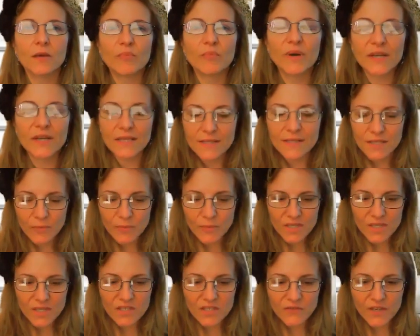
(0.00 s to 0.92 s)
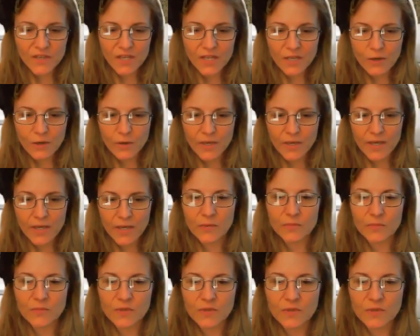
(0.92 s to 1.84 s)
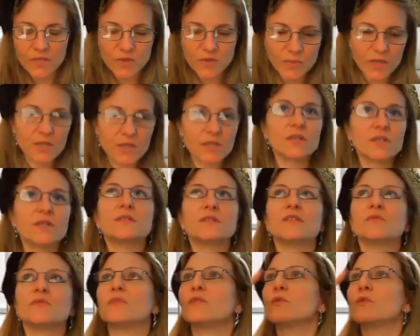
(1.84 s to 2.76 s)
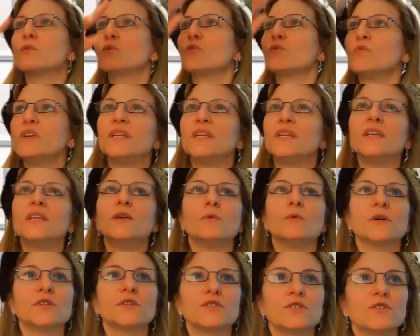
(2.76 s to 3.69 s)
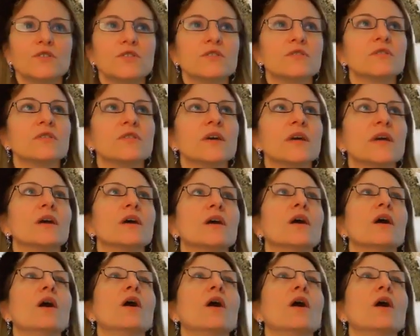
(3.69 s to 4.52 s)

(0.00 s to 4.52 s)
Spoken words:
But in some of these video games, especially some of the 3D ones, you're just like,